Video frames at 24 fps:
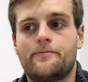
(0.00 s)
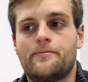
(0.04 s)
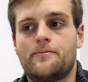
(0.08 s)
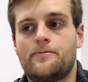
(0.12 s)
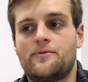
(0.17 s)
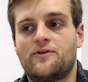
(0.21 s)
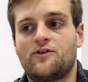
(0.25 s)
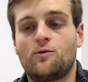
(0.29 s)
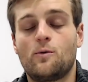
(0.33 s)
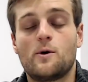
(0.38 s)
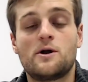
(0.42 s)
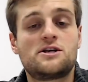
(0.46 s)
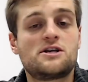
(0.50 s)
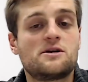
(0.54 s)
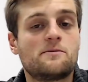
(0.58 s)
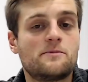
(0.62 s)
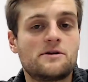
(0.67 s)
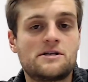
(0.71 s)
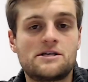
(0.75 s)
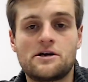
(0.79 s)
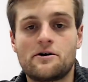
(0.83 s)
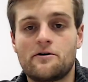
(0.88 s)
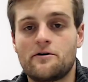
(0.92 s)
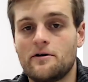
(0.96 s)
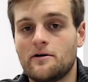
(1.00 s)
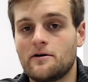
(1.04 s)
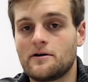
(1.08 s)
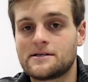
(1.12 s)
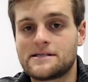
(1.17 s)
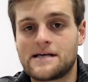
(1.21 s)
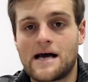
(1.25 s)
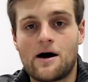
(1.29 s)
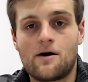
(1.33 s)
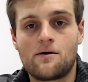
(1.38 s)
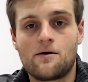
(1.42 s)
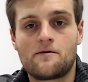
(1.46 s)
switching materials
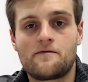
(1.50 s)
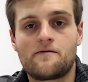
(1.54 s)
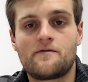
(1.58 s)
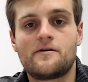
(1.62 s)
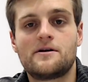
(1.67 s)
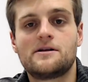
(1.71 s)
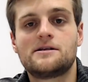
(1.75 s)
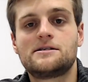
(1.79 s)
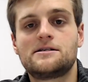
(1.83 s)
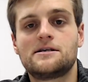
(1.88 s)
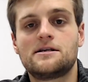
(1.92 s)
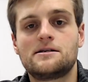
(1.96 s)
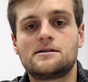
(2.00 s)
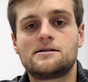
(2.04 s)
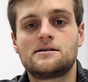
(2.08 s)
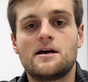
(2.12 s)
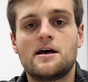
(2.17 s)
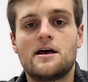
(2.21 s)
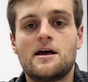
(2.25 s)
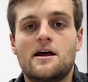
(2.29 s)
out, for instance,